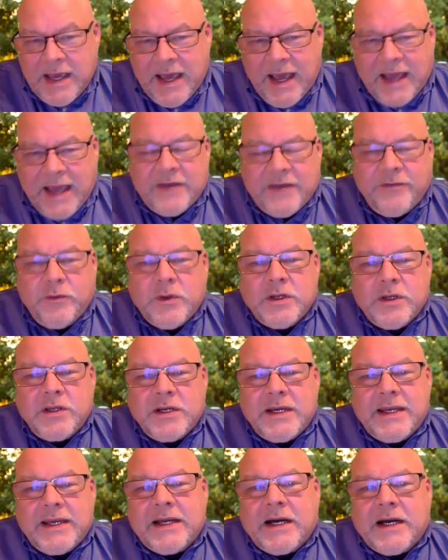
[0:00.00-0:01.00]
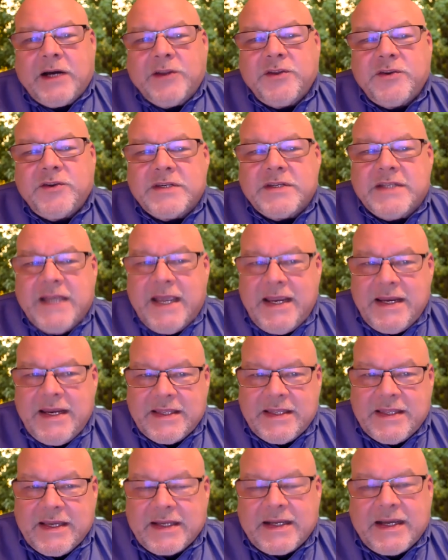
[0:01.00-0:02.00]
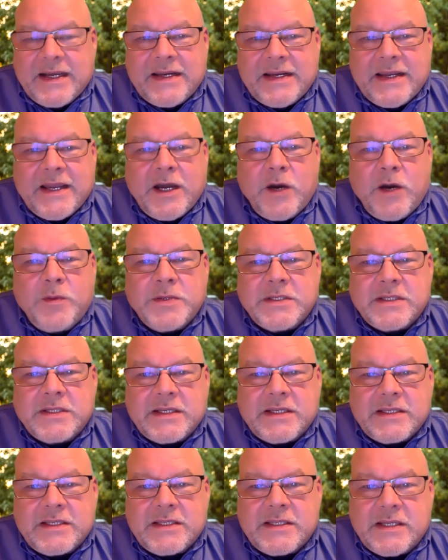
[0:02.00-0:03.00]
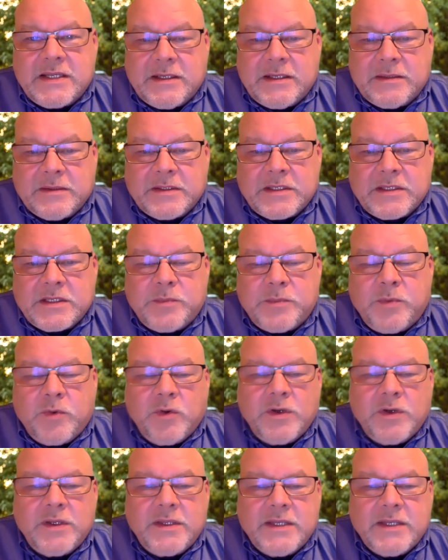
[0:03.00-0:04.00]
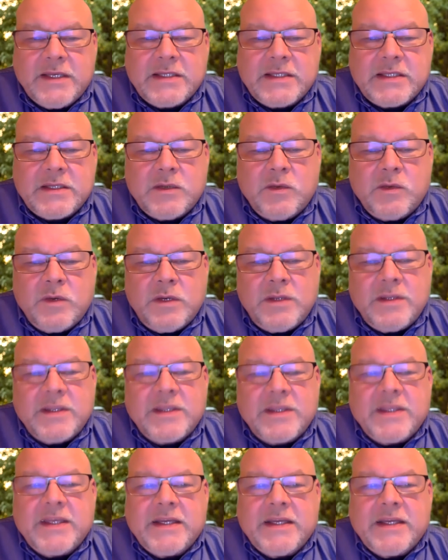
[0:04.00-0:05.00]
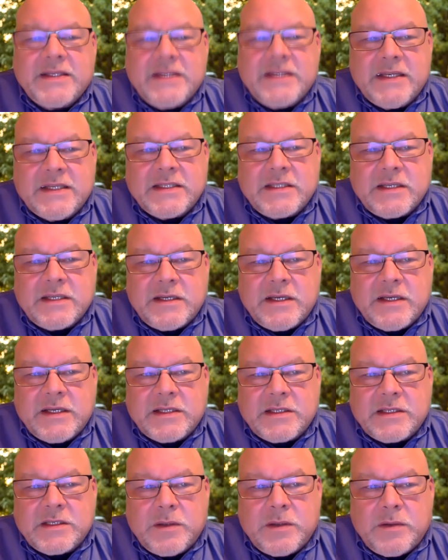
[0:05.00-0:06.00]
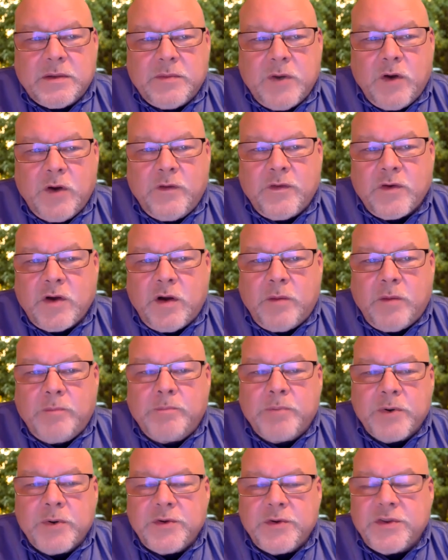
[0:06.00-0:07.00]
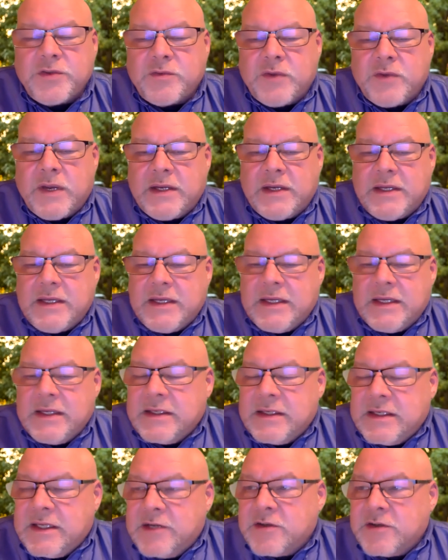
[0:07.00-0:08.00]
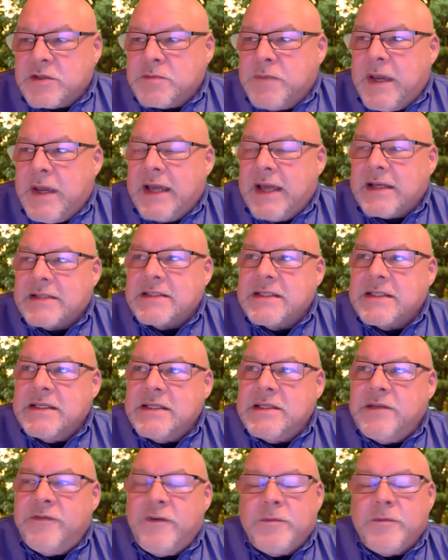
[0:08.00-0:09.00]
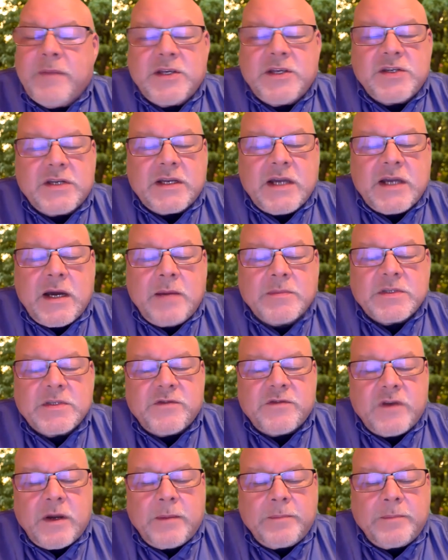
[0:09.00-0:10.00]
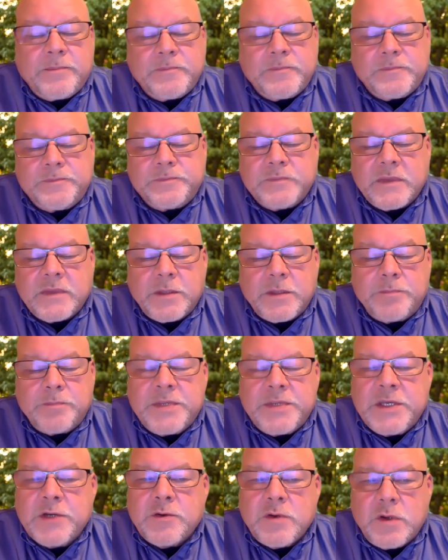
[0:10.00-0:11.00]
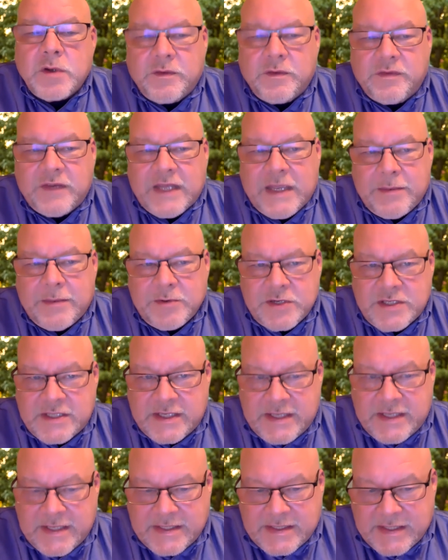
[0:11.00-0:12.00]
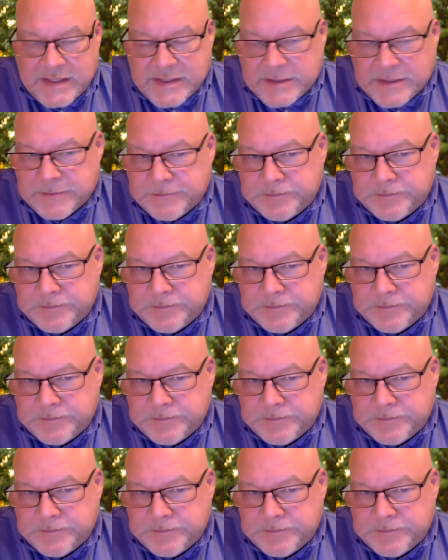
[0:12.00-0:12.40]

And if we look at other data that kind of helps us uh, support this, one of the things is, uh, is the overall birth rate in years past. This information comes from the Bureau of Labor Statistics.